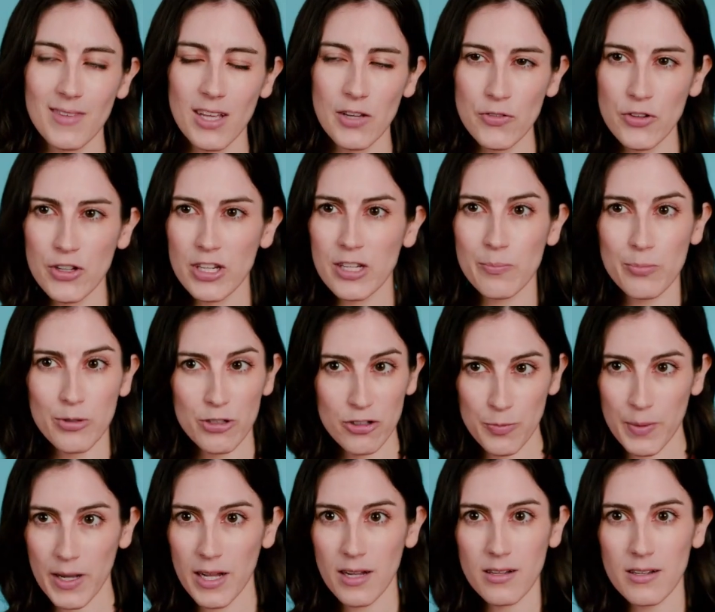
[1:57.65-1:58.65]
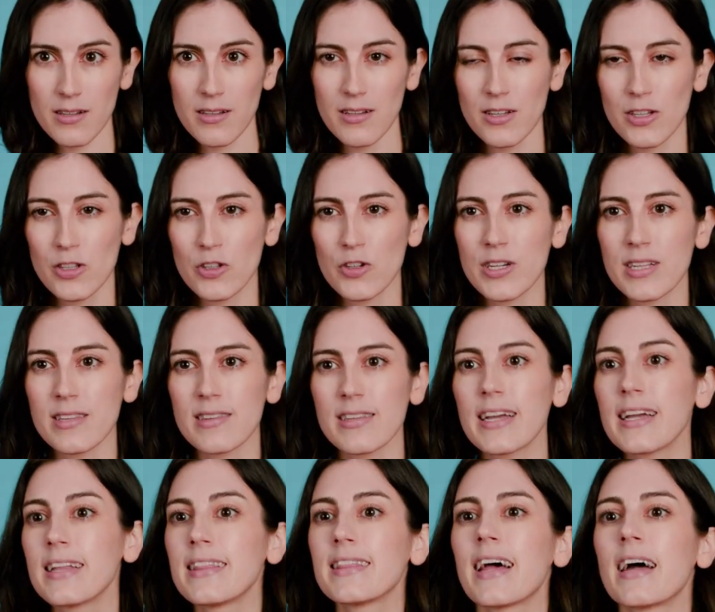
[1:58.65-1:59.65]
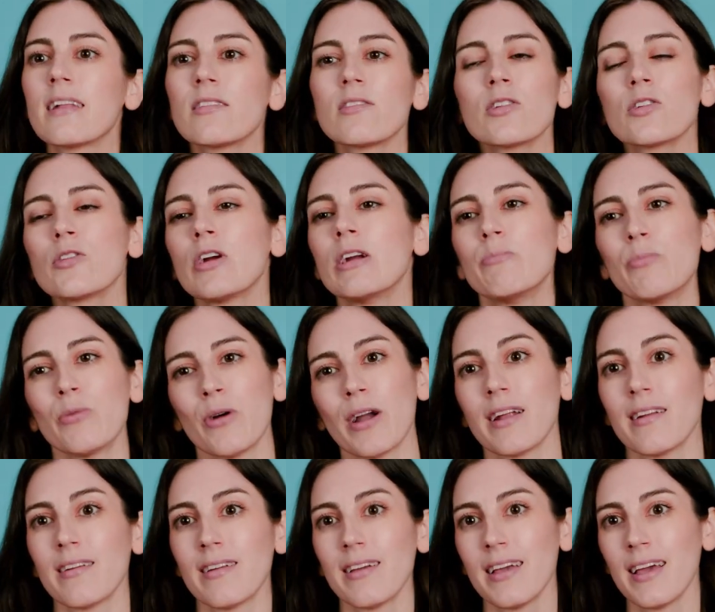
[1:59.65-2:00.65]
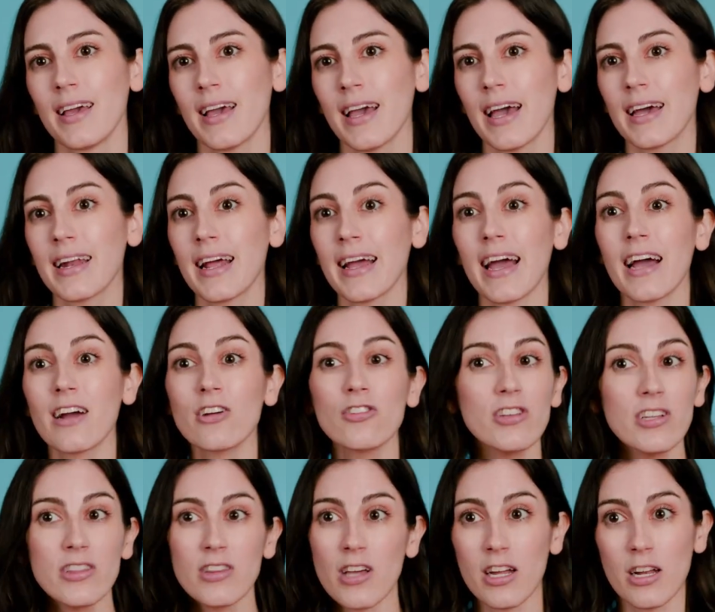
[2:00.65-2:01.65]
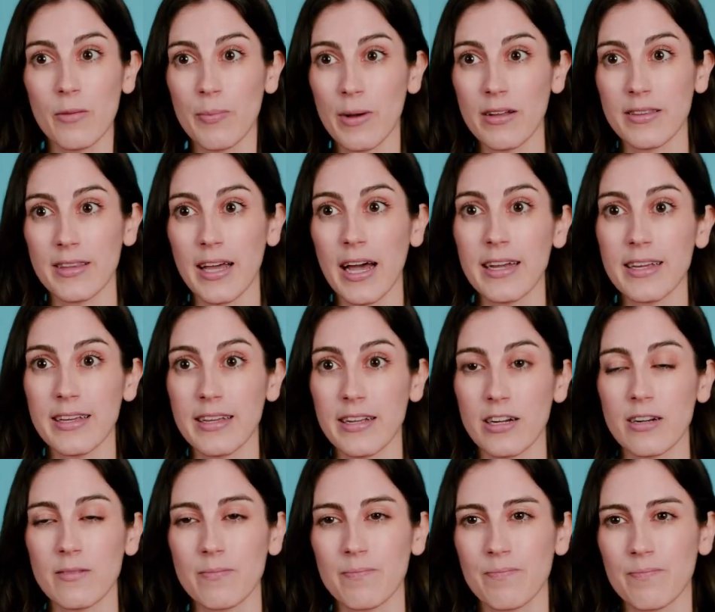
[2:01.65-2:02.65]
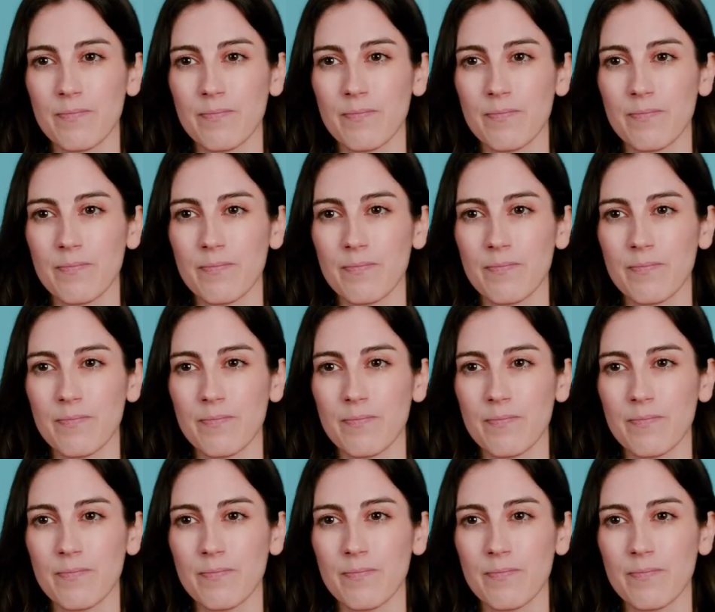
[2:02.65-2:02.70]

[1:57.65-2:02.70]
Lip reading: If you get pushback, you can say, that's a great point, and I actually thought about that here.